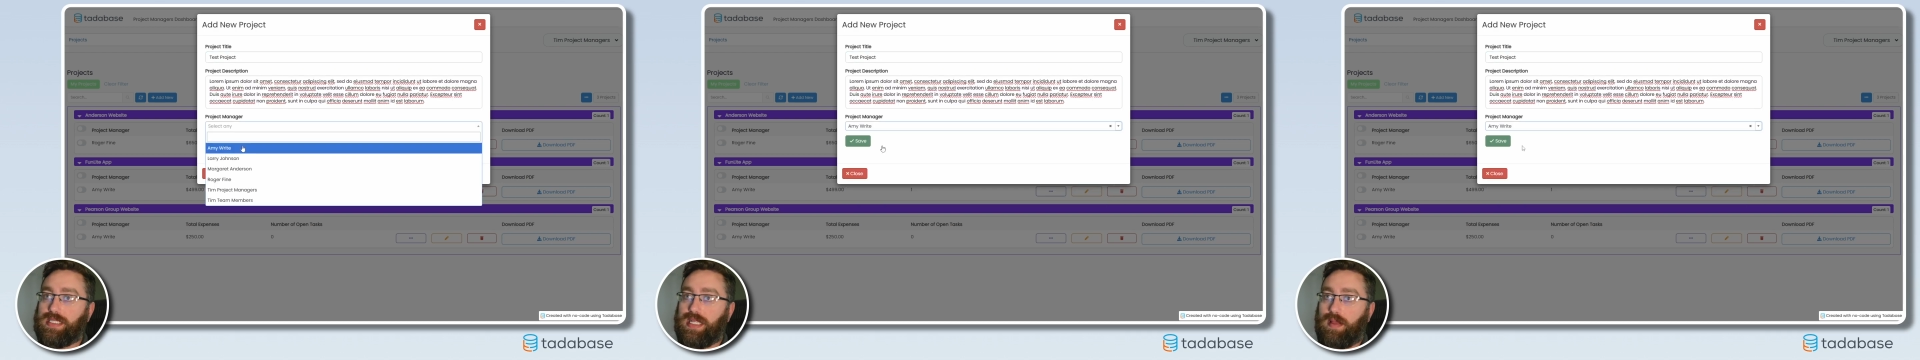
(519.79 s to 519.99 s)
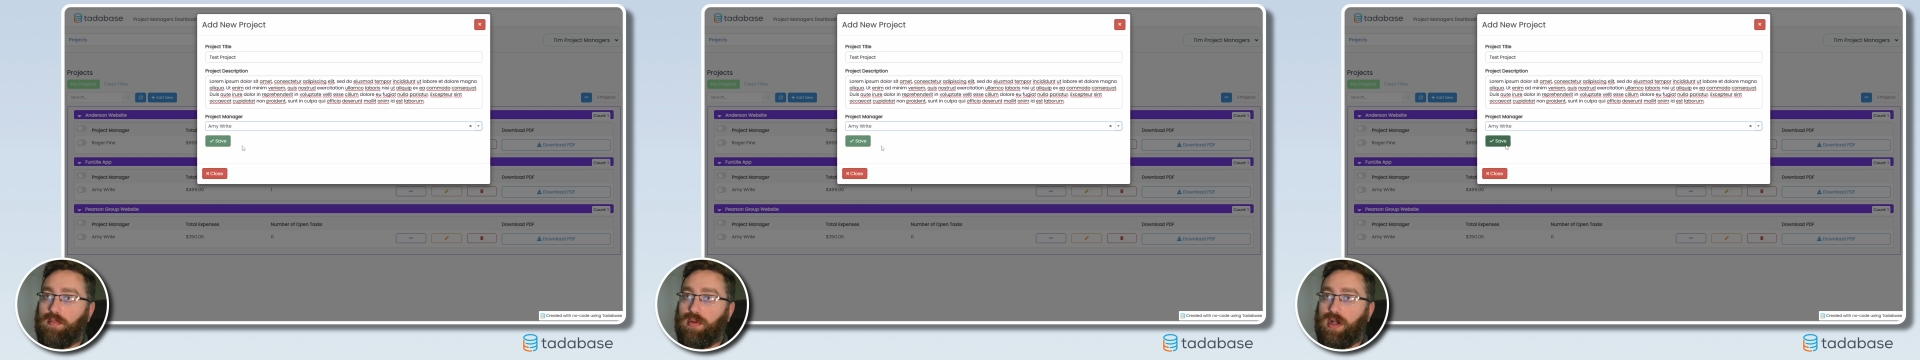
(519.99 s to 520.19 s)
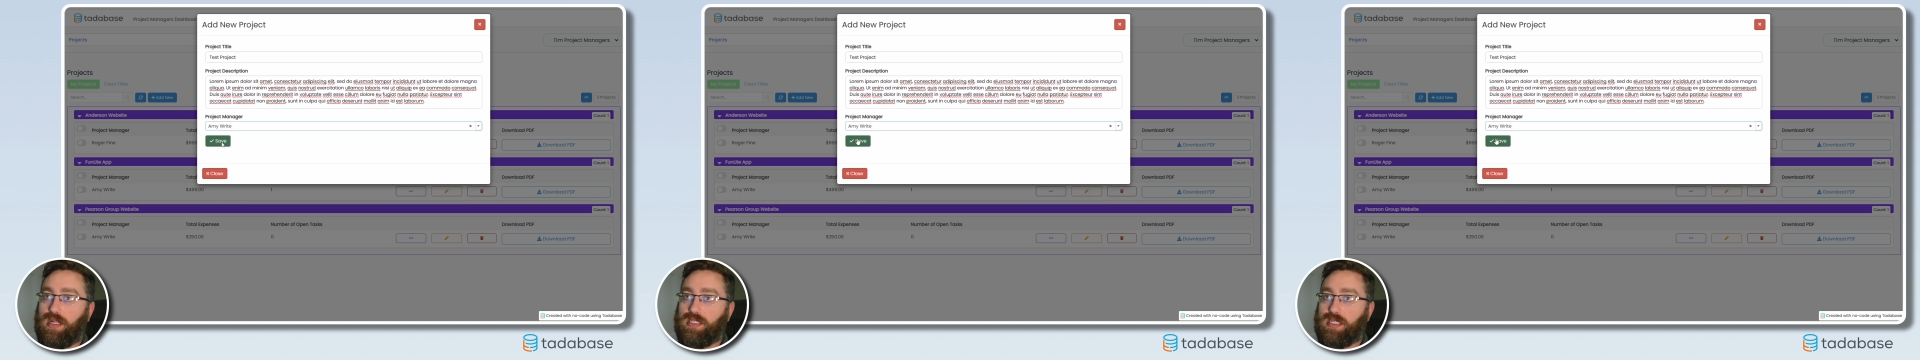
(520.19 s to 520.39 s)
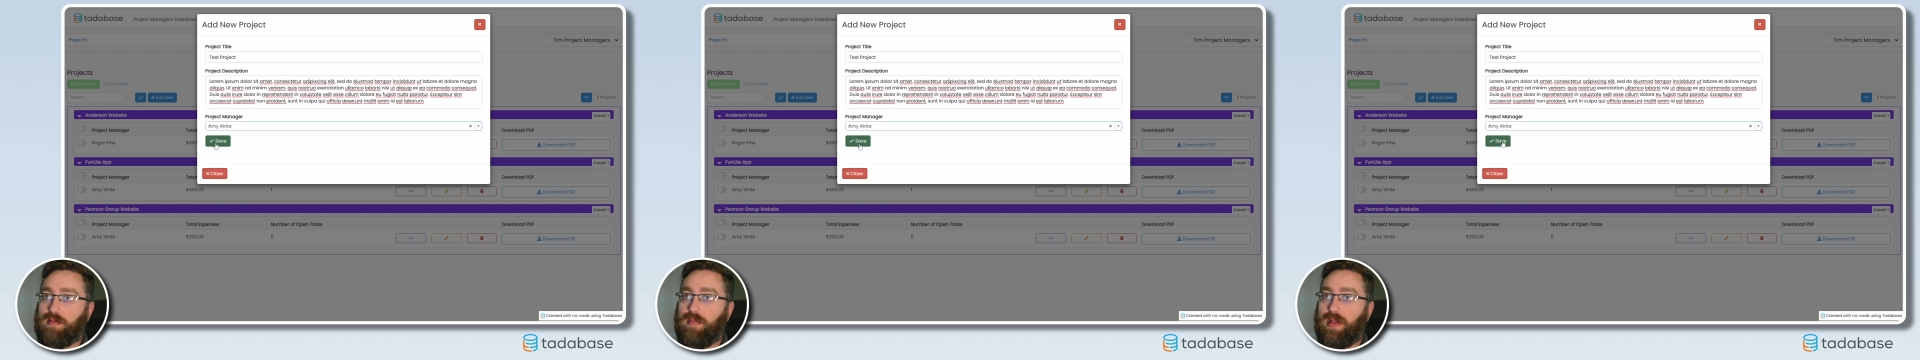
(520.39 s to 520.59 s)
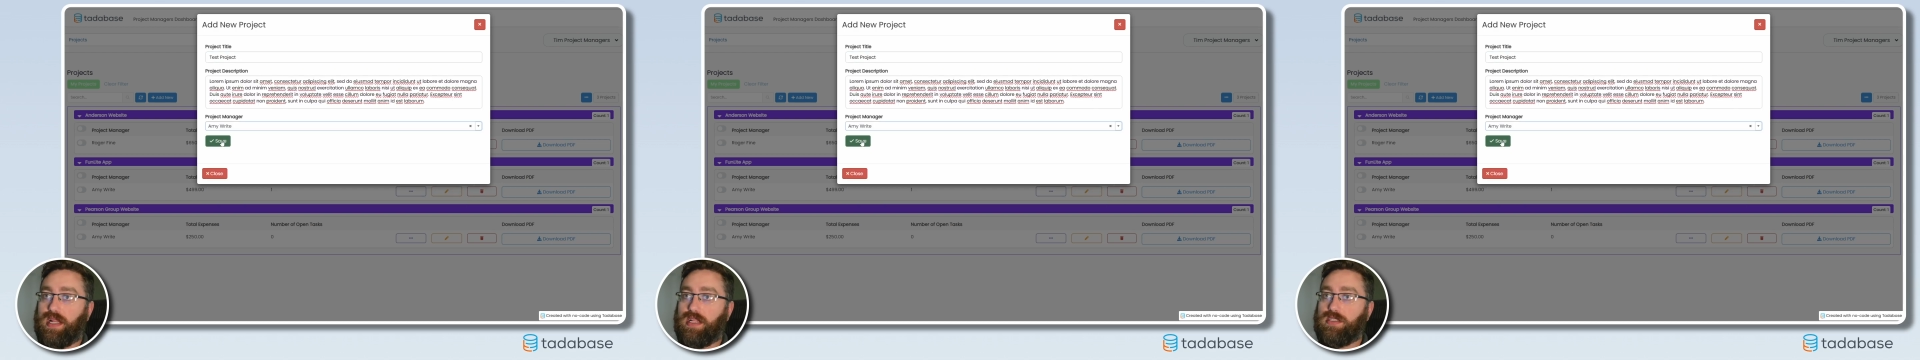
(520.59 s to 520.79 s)
a project
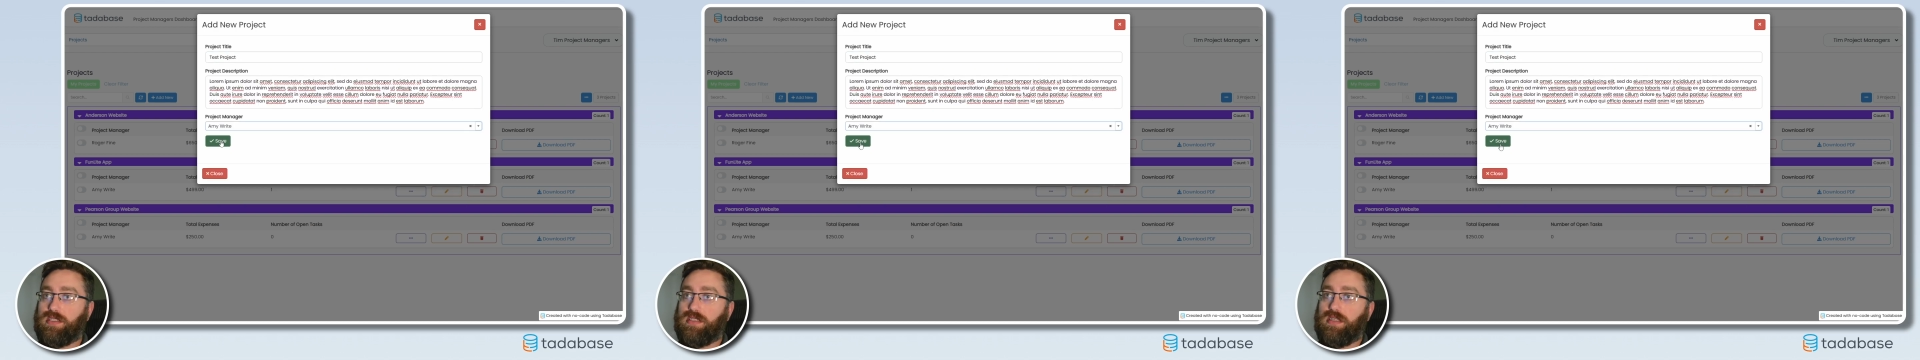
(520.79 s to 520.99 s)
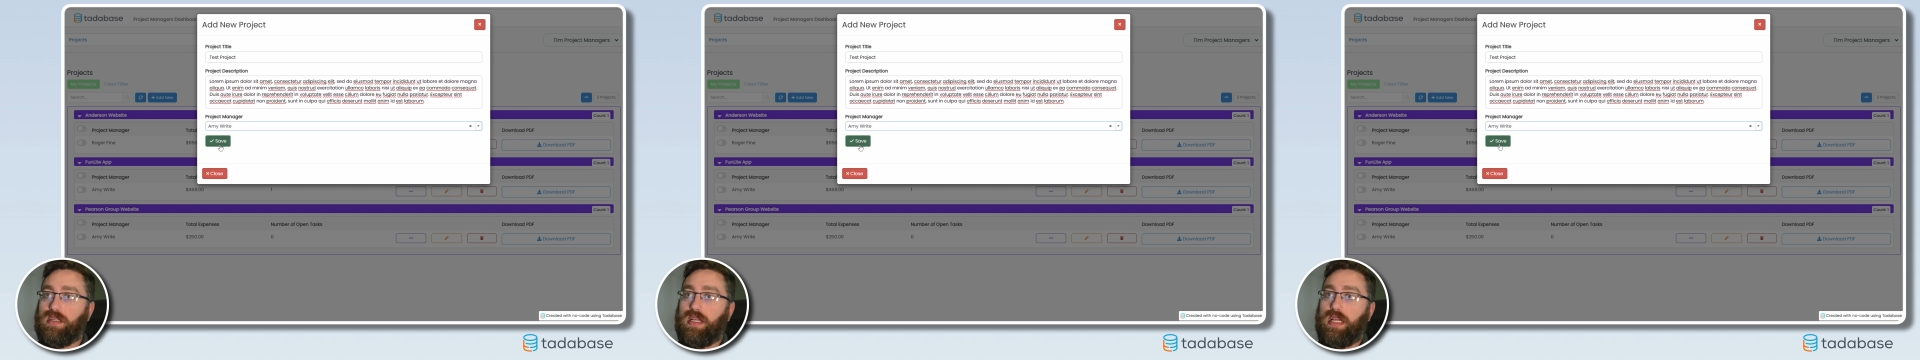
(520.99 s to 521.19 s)
manager.